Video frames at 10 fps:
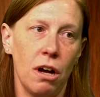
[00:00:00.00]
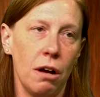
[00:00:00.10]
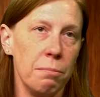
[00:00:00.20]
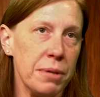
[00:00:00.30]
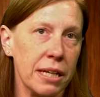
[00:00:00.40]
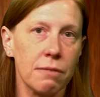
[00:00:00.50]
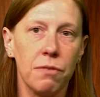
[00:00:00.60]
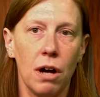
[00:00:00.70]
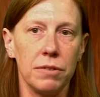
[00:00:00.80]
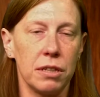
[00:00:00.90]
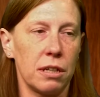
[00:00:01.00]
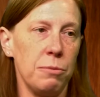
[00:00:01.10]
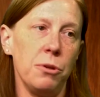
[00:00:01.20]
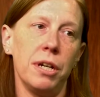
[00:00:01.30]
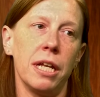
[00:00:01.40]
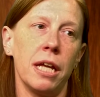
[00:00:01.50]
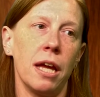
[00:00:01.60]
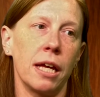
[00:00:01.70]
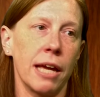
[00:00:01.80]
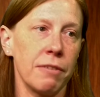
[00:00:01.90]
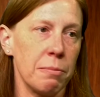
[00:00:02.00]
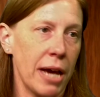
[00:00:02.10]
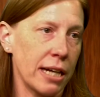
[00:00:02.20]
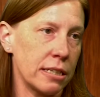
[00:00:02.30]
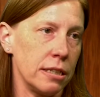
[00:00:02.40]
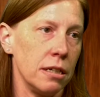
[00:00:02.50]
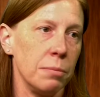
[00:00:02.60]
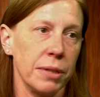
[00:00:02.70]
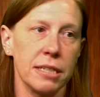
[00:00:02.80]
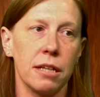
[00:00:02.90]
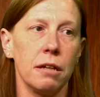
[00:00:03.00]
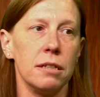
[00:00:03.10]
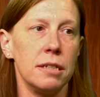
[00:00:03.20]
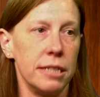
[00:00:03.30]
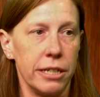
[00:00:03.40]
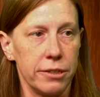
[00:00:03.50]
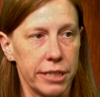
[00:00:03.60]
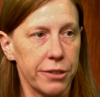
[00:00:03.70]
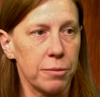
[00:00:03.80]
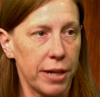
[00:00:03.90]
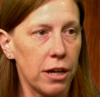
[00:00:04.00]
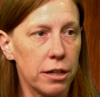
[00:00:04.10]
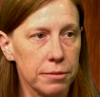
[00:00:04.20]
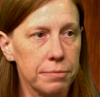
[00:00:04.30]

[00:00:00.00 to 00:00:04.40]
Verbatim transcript: being involved in the community and giving back to a place that is near and dear to my heart.